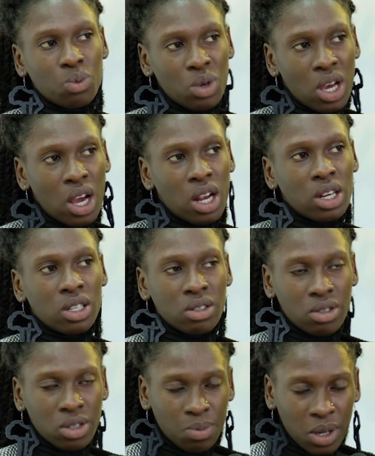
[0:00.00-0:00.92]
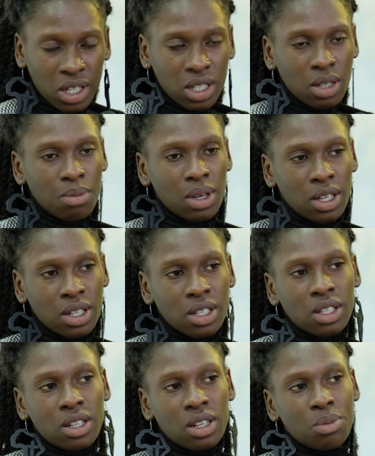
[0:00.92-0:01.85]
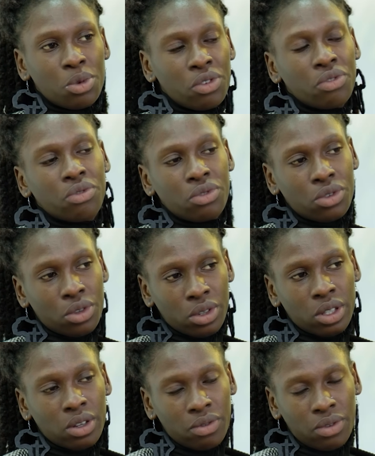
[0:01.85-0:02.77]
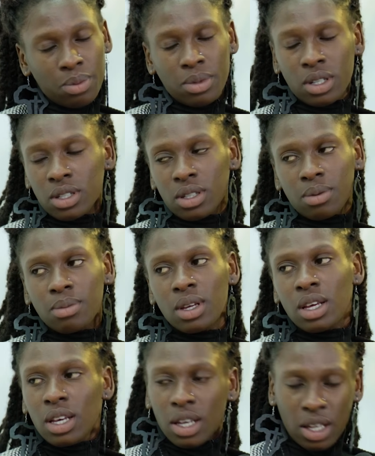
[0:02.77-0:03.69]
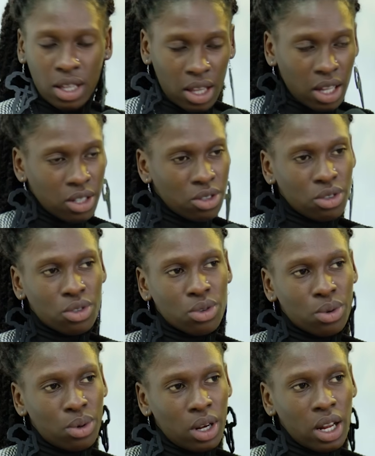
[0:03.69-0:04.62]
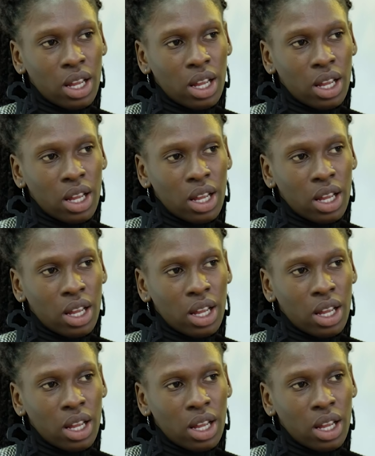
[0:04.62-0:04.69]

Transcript: We are disrespecting men in the name of toxic feminism, and that's not cool.